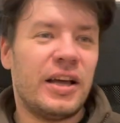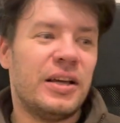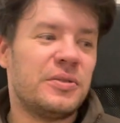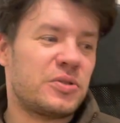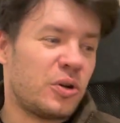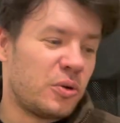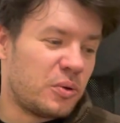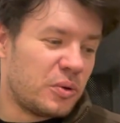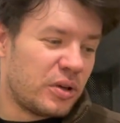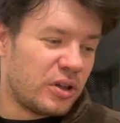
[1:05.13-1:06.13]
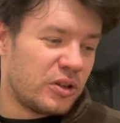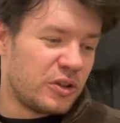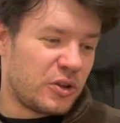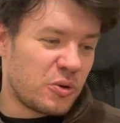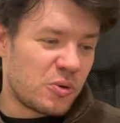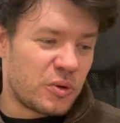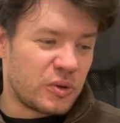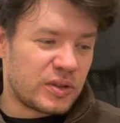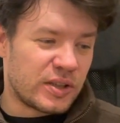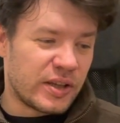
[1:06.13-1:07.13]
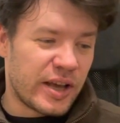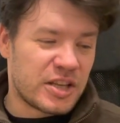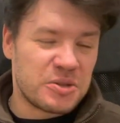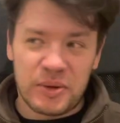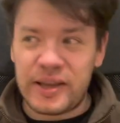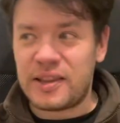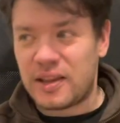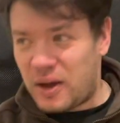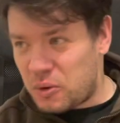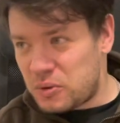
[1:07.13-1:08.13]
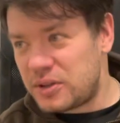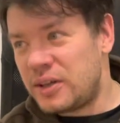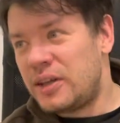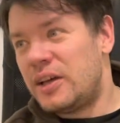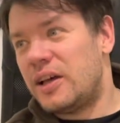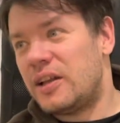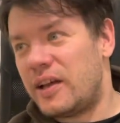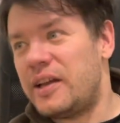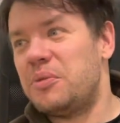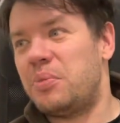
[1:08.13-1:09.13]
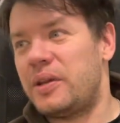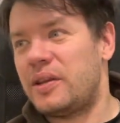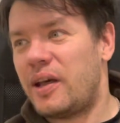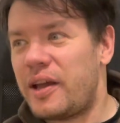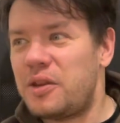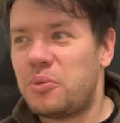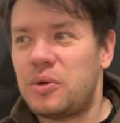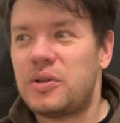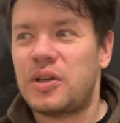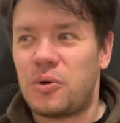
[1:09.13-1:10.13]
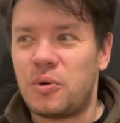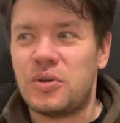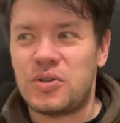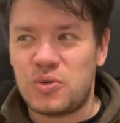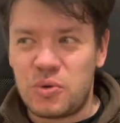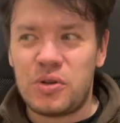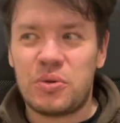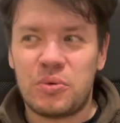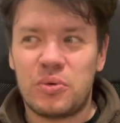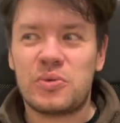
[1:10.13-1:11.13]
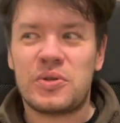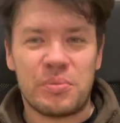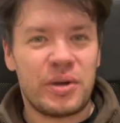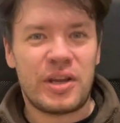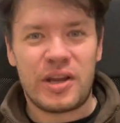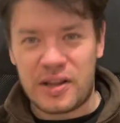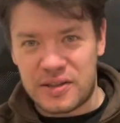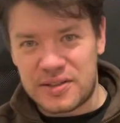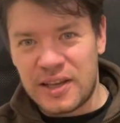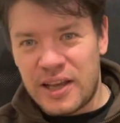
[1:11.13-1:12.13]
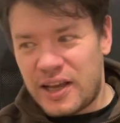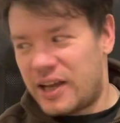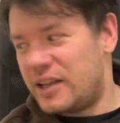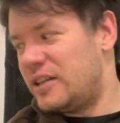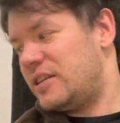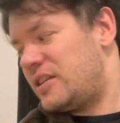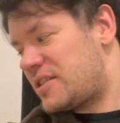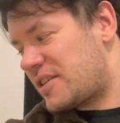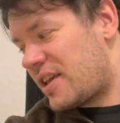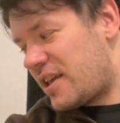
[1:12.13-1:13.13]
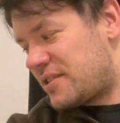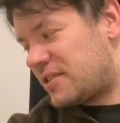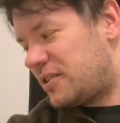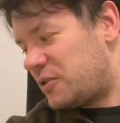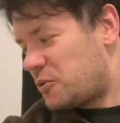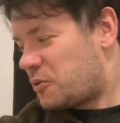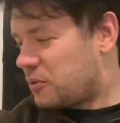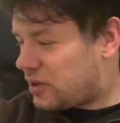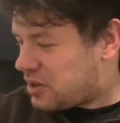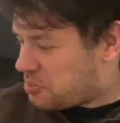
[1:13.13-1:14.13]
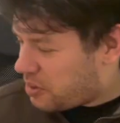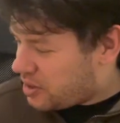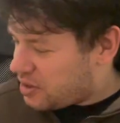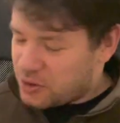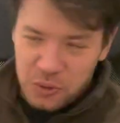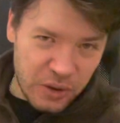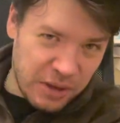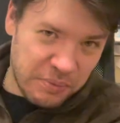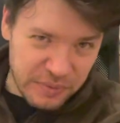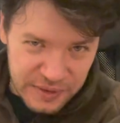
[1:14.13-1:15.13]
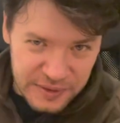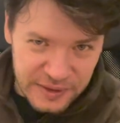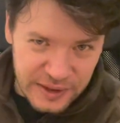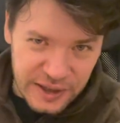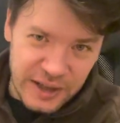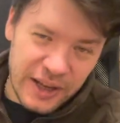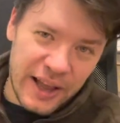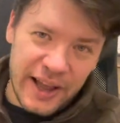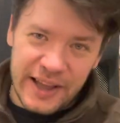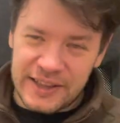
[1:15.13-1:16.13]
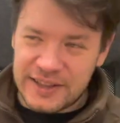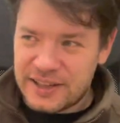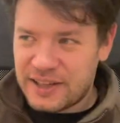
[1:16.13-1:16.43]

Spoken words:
so you could explain loud, line by line, what the code is doing to somebody else, and in this case you could explain it to him, and